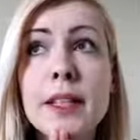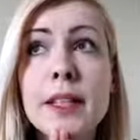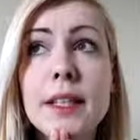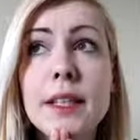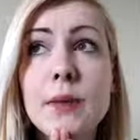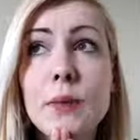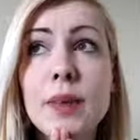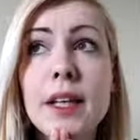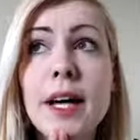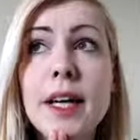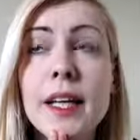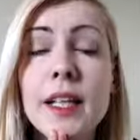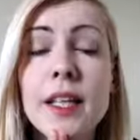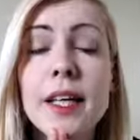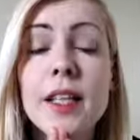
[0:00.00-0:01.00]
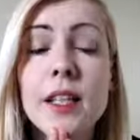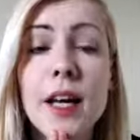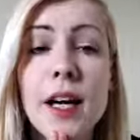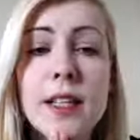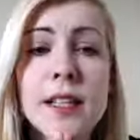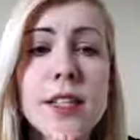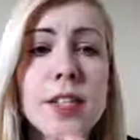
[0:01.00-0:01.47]
what I get a
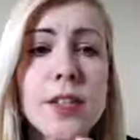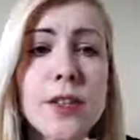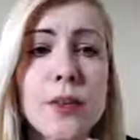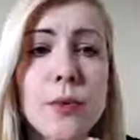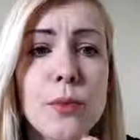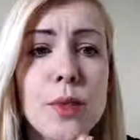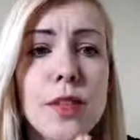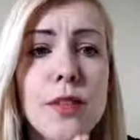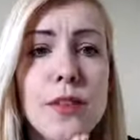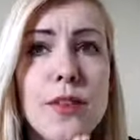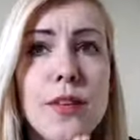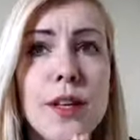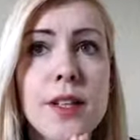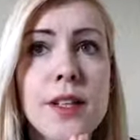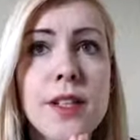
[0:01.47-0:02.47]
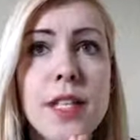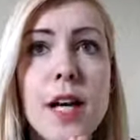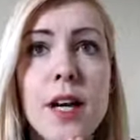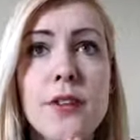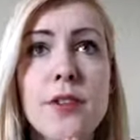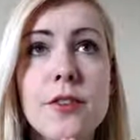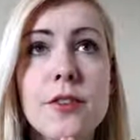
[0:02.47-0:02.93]
lot here with
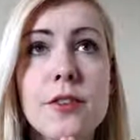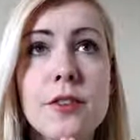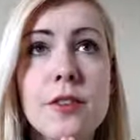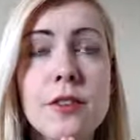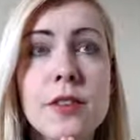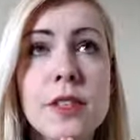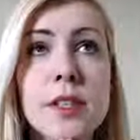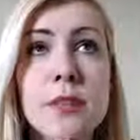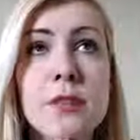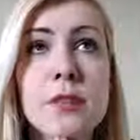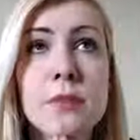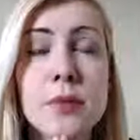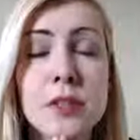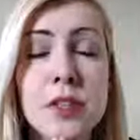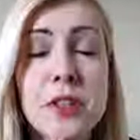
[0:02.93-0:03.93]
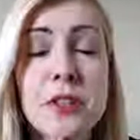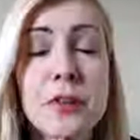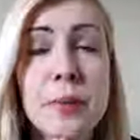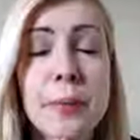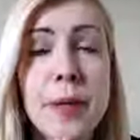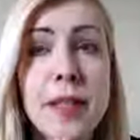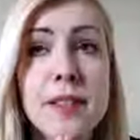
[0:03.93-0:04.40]
there's a
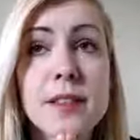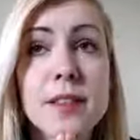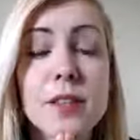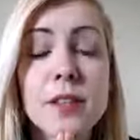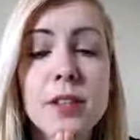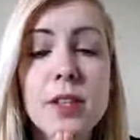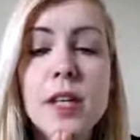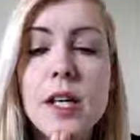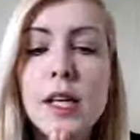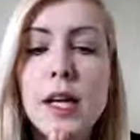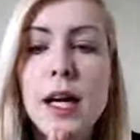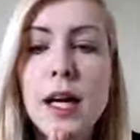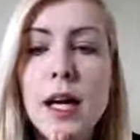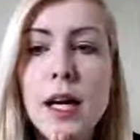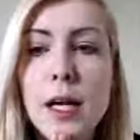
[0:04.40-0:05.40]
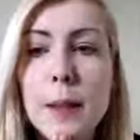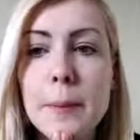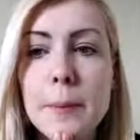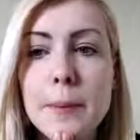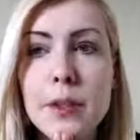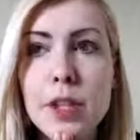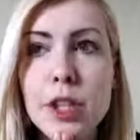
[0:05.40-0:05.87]
particular pet sitter.
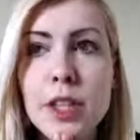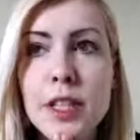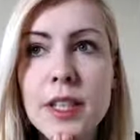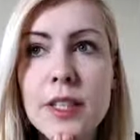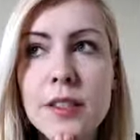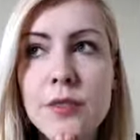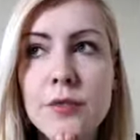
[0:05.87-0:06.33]
She's